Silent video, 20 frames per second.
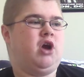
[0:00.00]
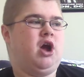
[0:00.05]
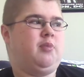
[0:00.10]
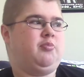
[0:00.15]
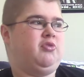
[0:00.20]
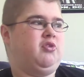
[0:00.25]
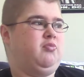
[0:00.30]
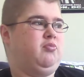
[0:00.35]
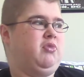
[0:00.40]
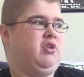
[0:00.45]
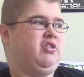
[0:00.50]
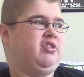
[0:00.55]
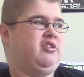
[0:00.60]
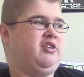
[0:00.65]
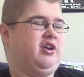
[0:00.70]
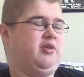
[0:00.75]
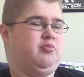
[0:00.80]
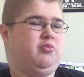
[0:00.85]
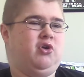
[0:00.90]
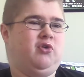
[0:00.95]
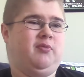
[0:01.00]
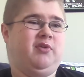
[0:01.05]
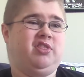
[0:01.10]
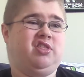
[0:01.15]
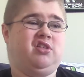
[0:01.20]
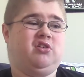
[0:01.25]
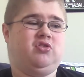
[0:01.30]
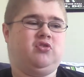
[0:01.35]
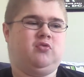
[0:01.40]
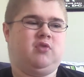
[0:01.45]
optimistic
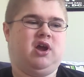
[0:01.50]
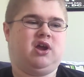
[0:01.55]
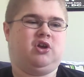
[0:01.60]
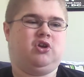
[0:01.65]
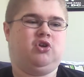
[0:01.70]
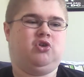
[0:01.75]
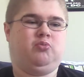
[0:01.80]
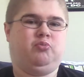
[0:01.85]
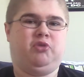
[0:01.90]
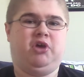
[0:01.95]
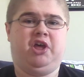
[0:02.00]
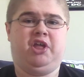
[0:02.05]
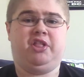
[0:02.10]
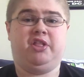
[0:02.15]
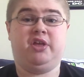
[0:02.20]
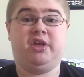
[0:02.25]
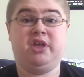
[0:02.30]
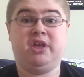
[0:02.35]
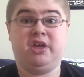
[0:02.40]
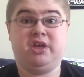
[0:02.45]
moments on the record, but